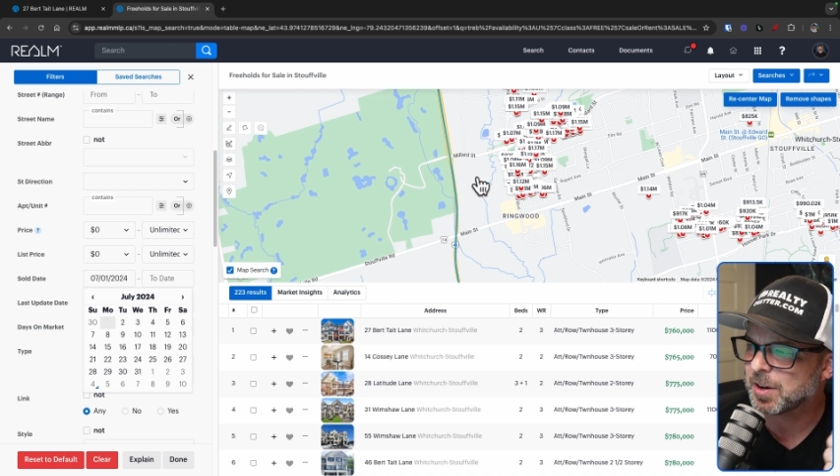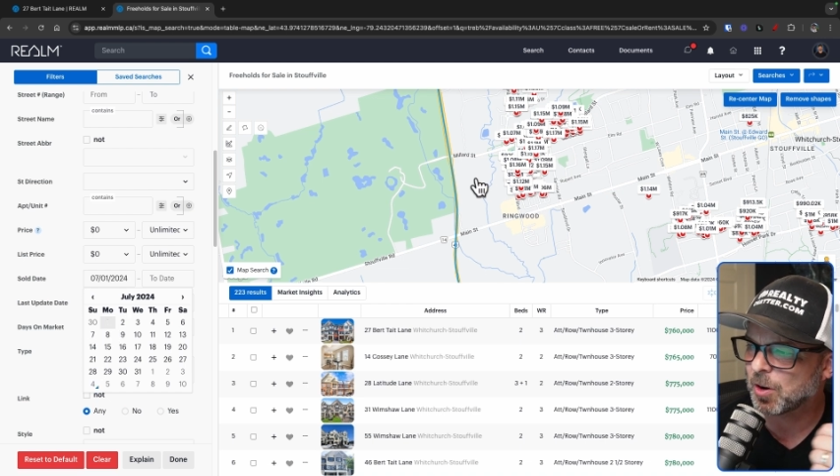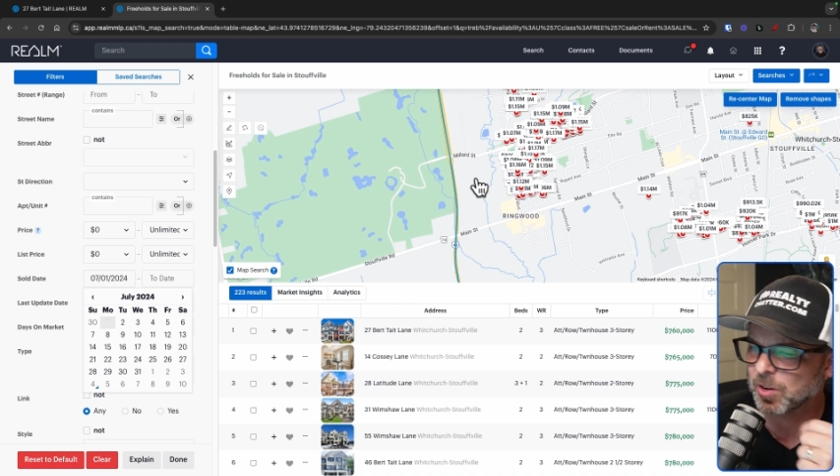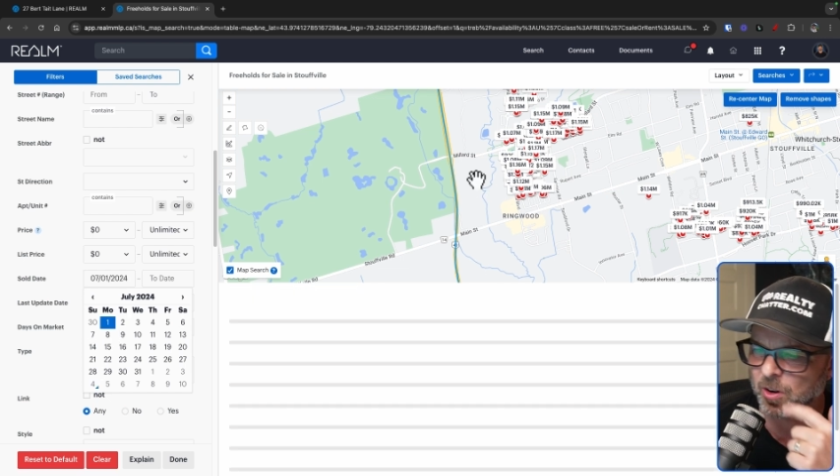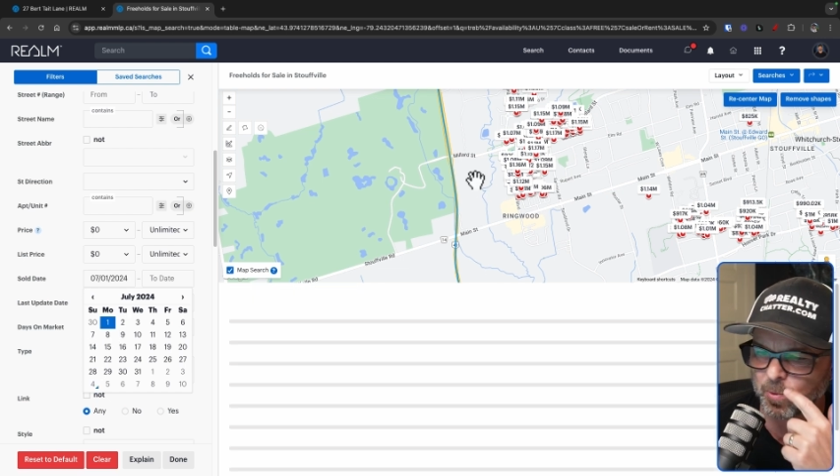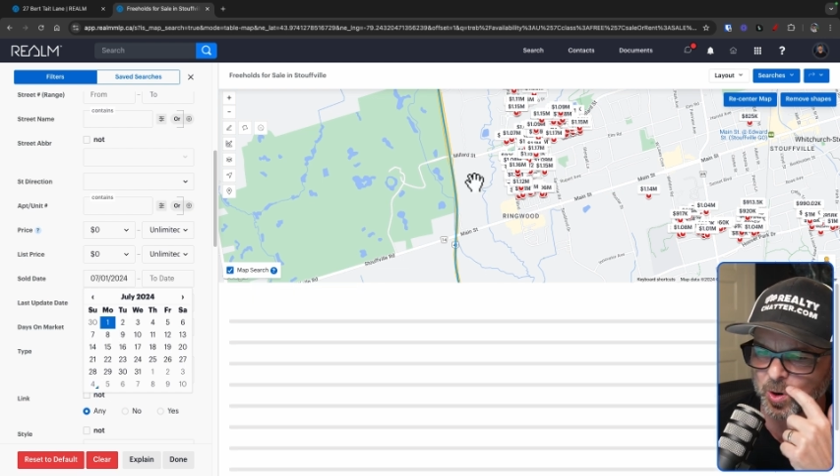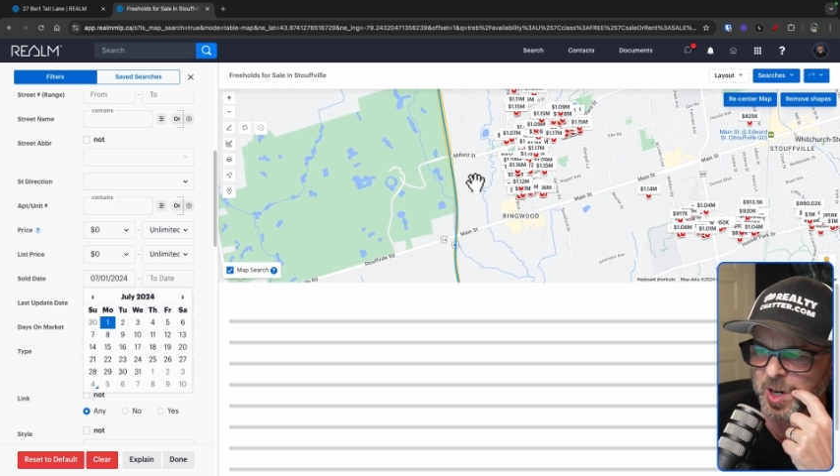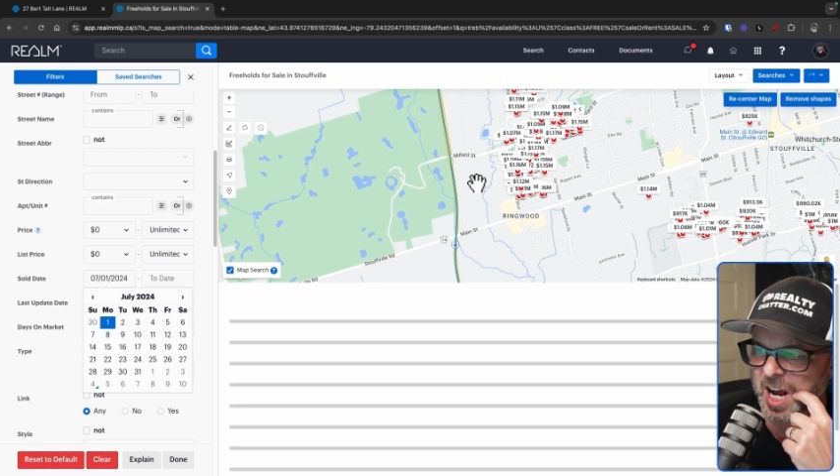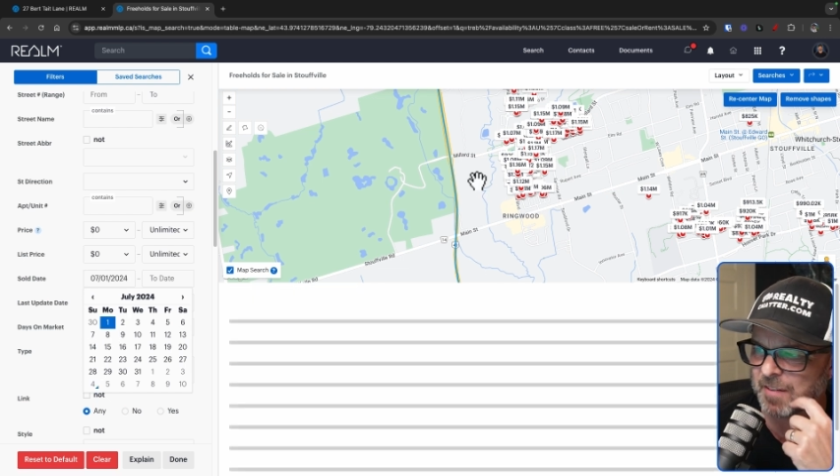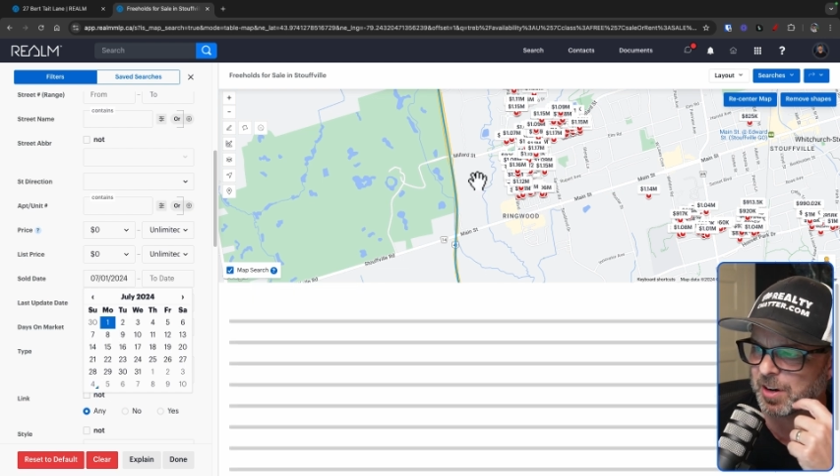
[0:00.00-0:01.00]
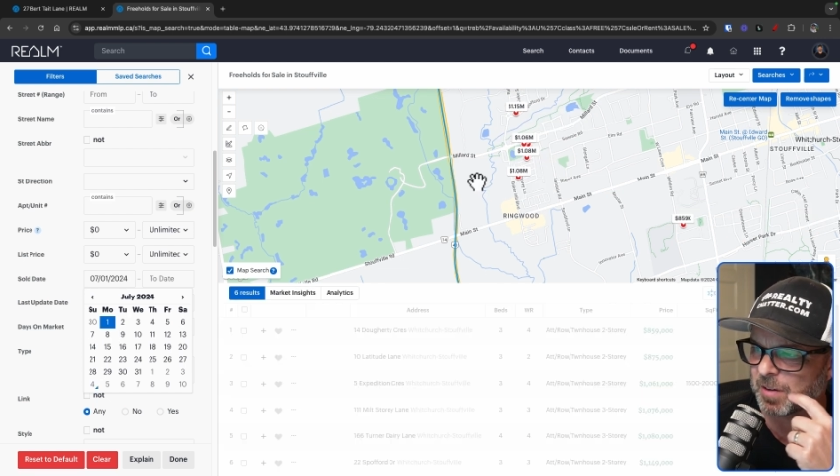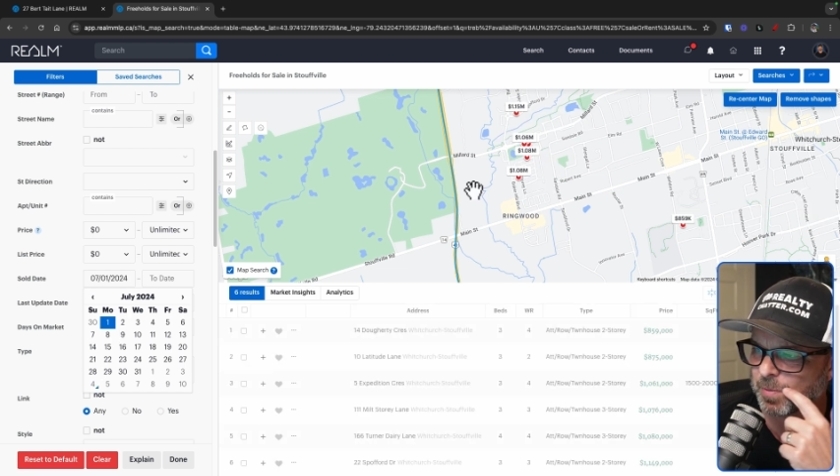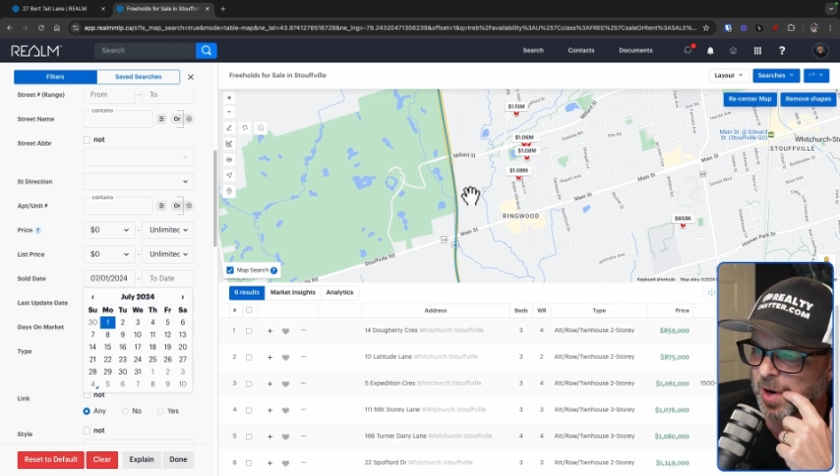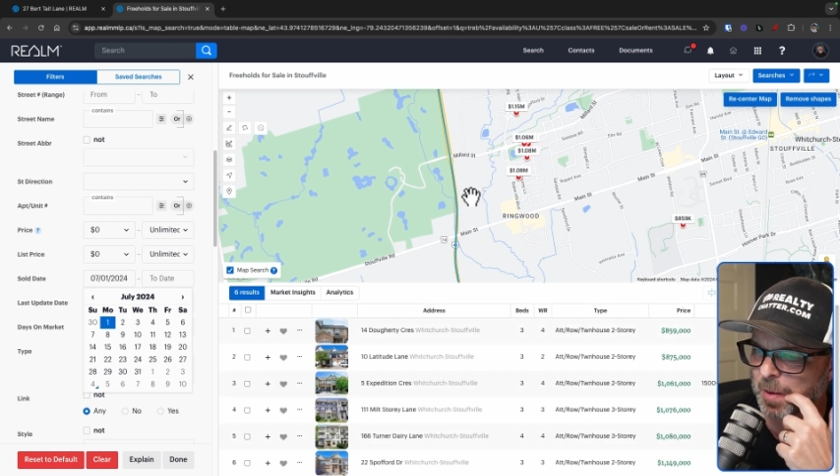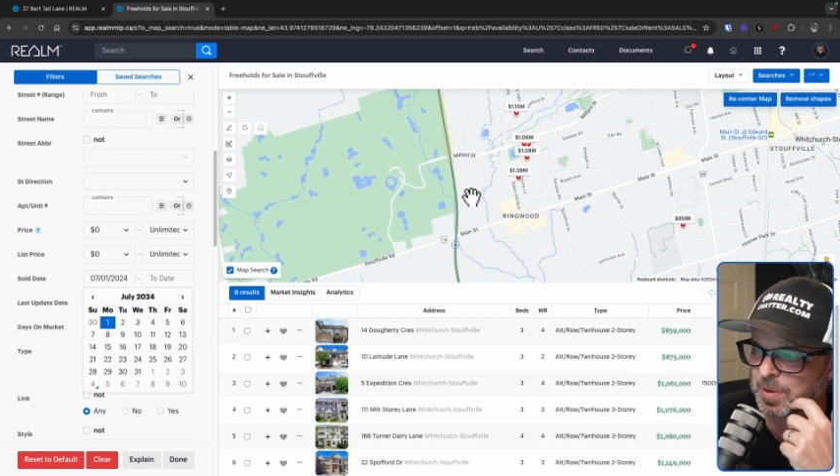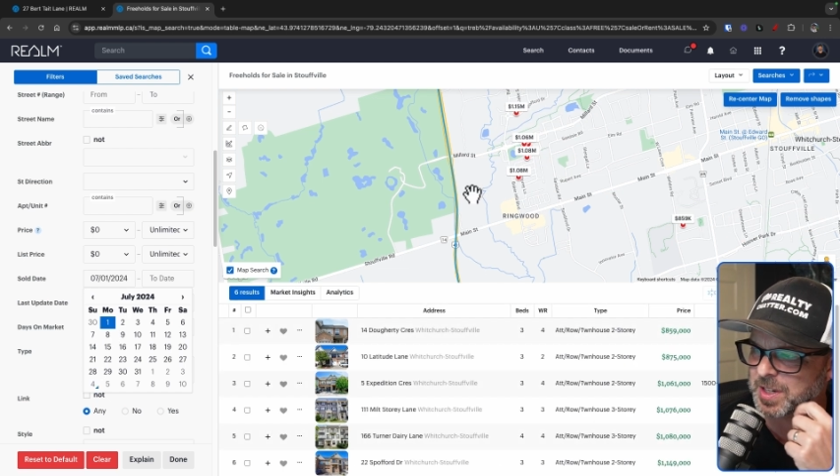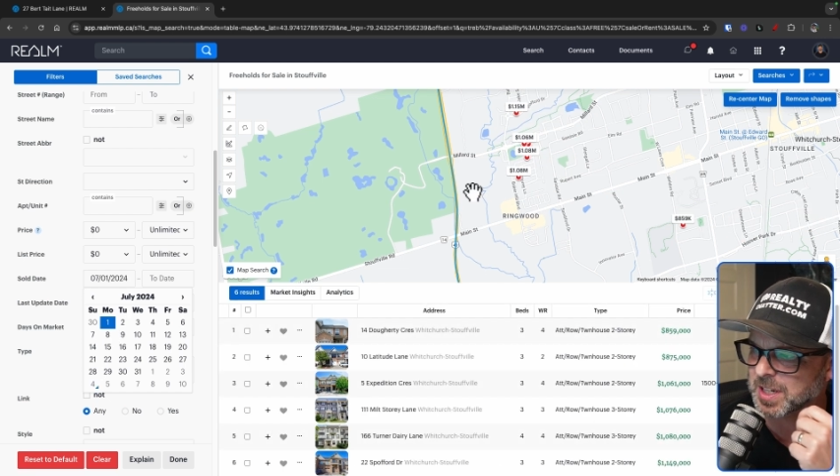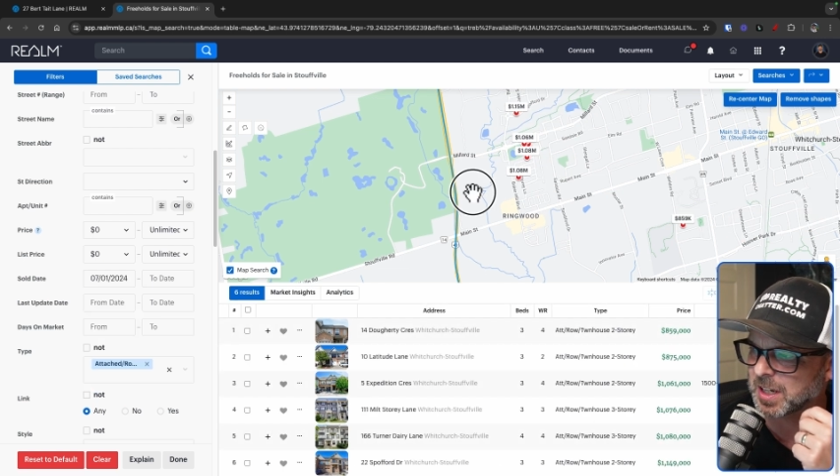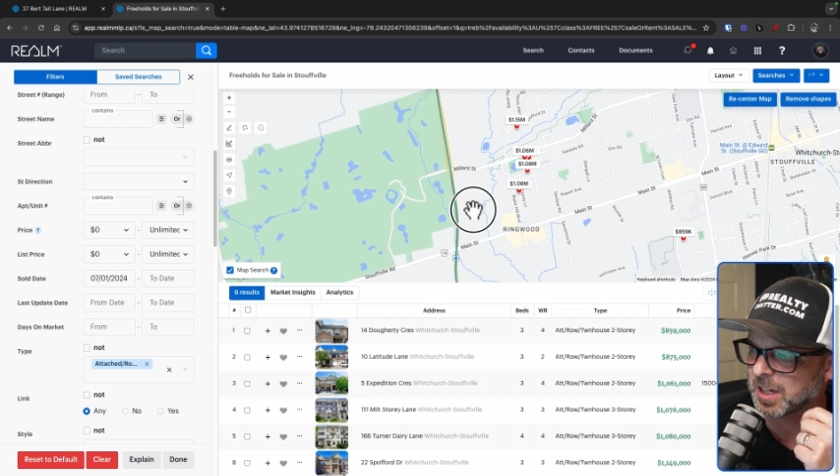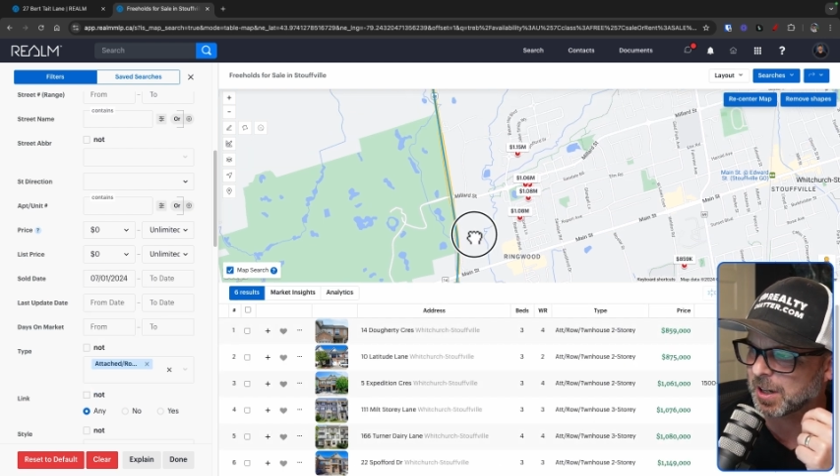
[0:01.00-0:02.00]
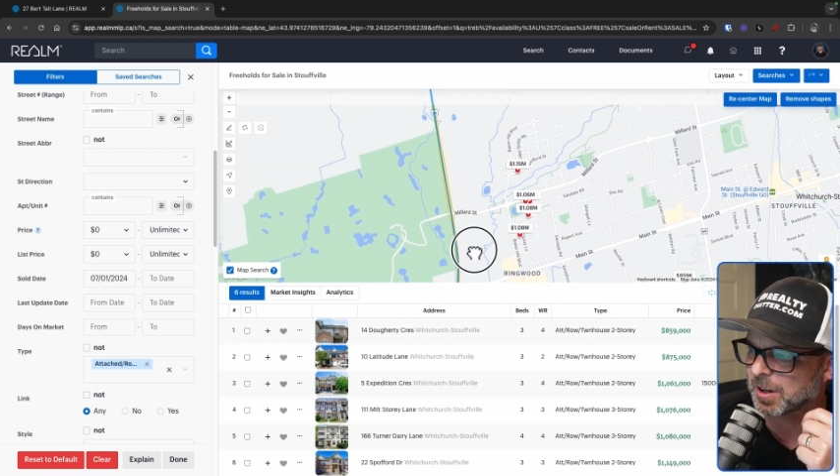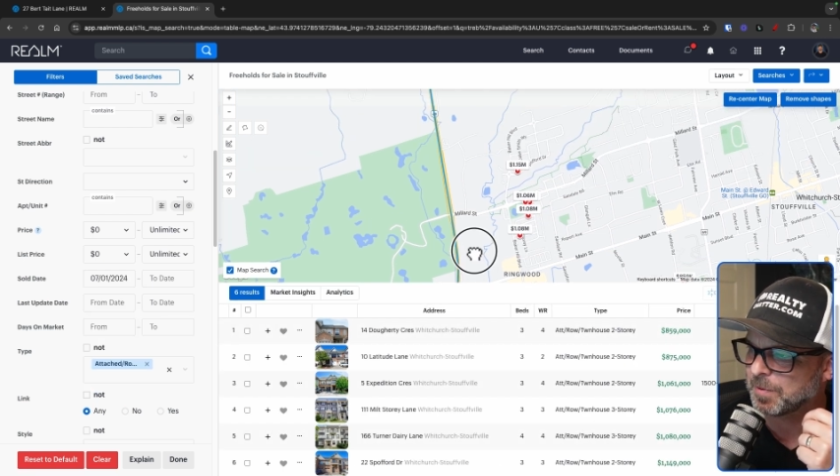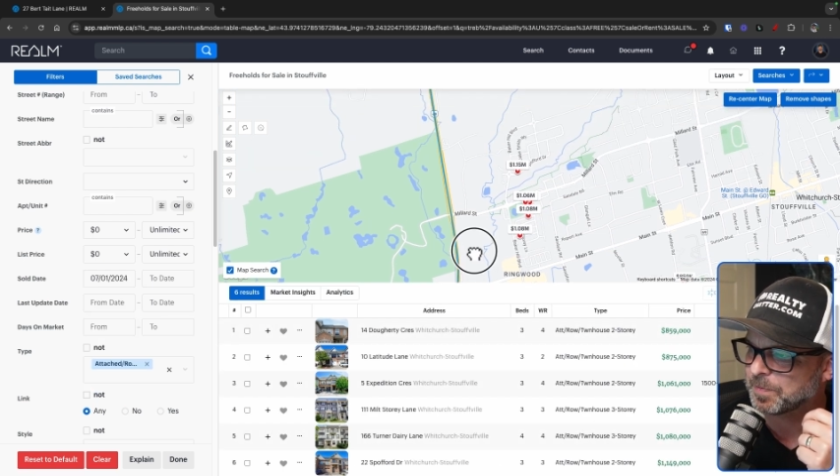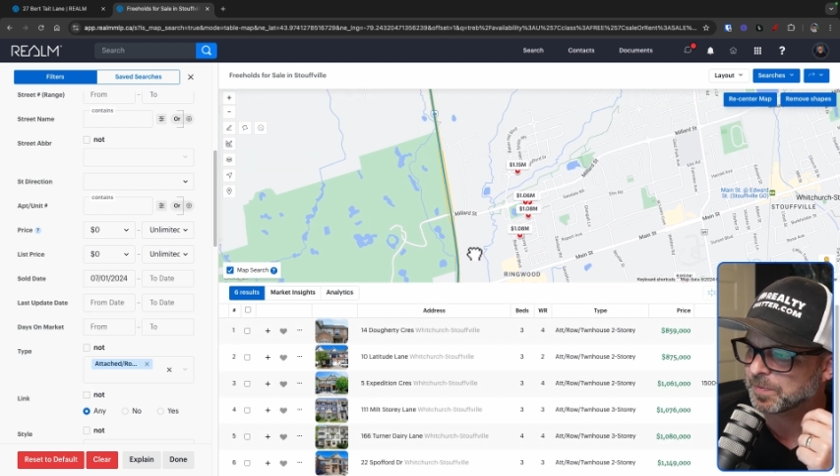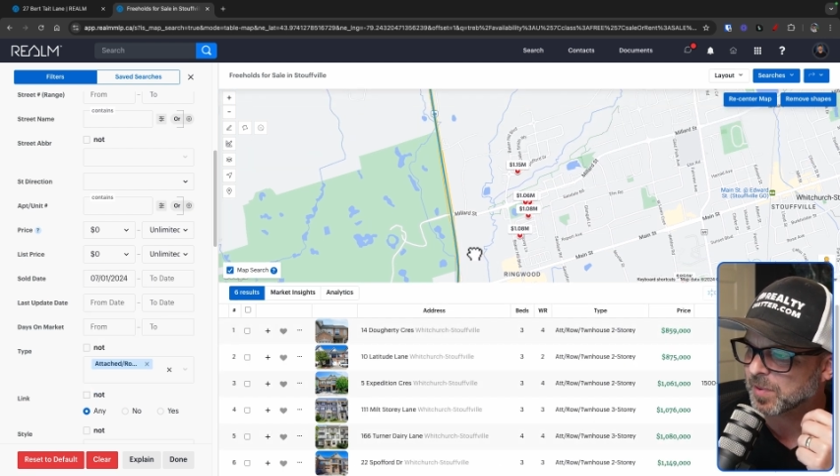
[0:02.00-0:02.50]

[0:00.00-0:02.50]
I don't know if we're going to have enough properties in here.